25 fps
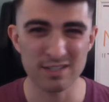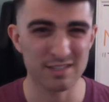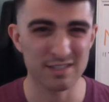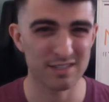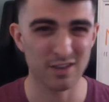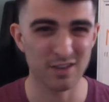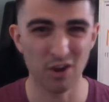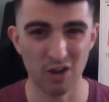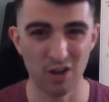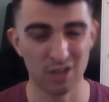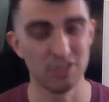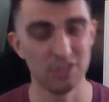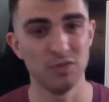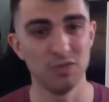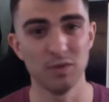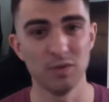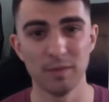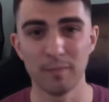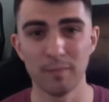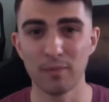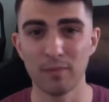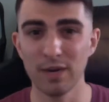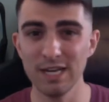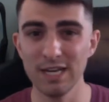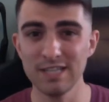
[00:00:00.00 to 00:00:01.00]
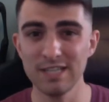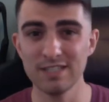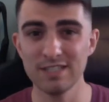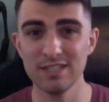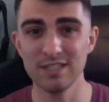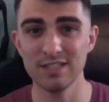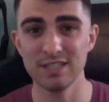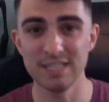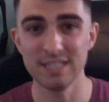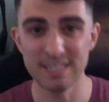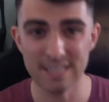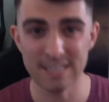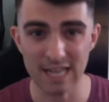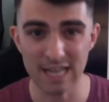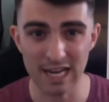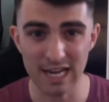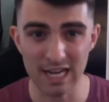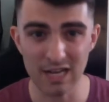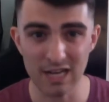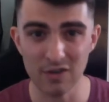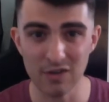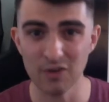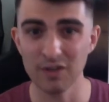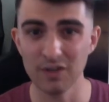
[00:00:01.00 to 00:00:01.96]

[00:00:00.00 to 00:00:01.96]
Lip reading: on you. It breaks you down.